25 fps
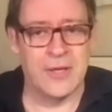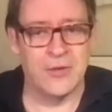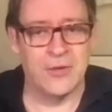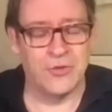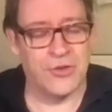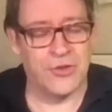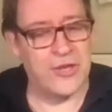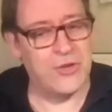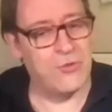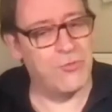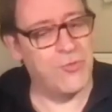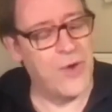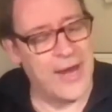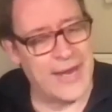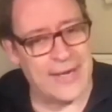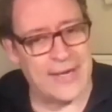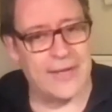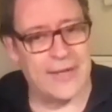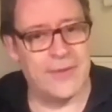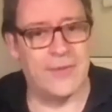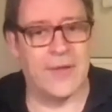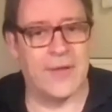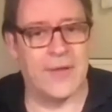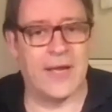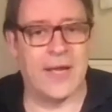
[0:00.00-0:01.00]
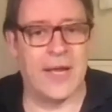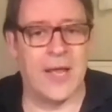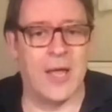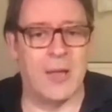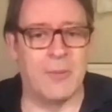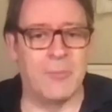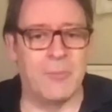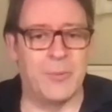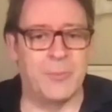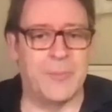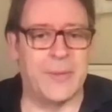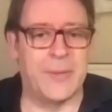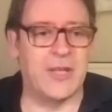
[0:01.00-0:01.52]
derailing the
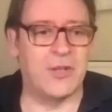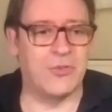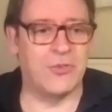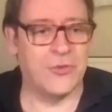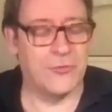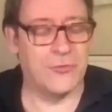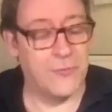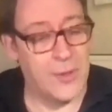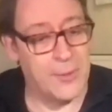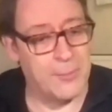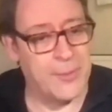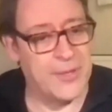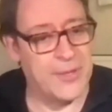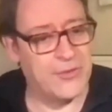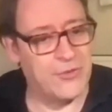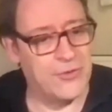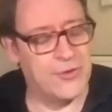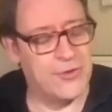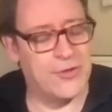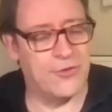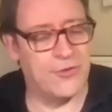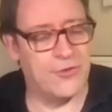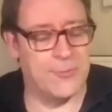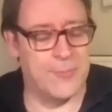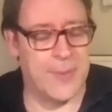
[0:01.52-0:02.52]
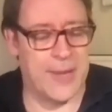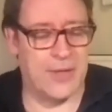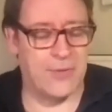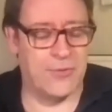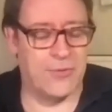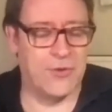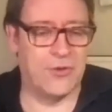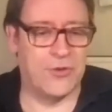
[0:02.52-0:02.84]
club because of her bitterness about the